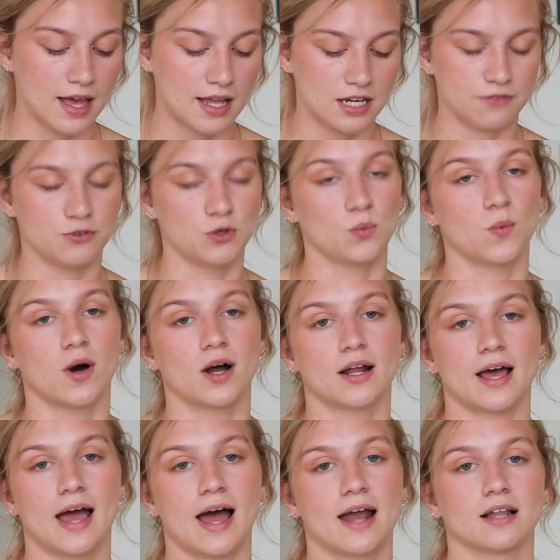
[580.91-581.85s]
and if you
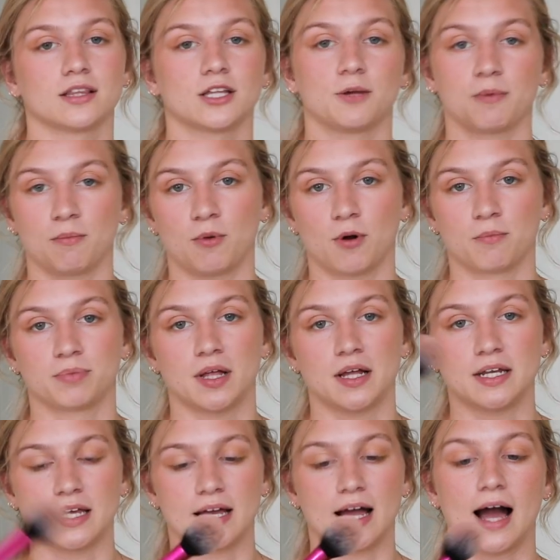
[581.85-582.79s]
want to add a little bit more
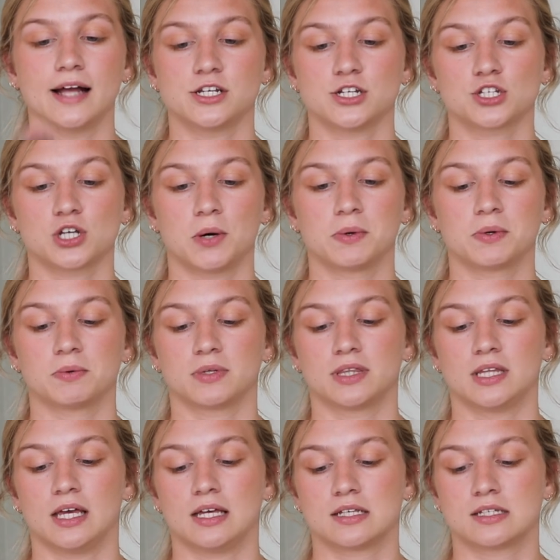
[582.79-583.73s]
blending, I just go in
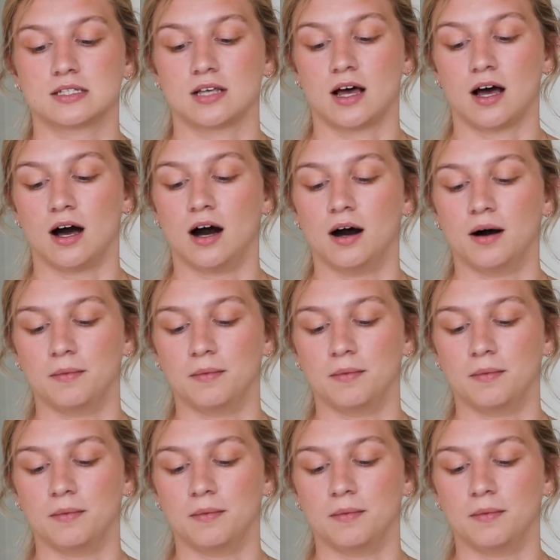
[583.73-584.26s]
with this